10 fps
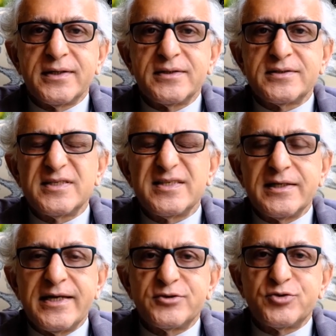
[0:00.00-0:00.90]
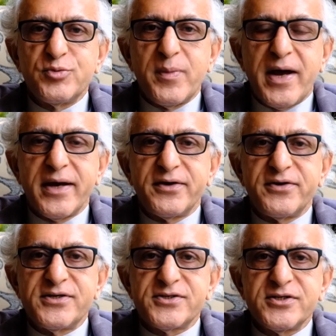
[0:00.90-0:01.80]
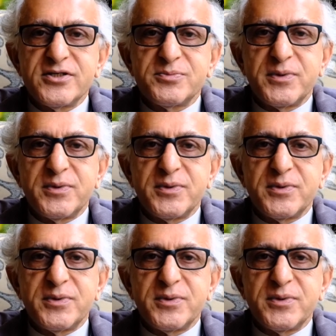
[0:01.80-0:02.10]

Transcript: This is linked to my research,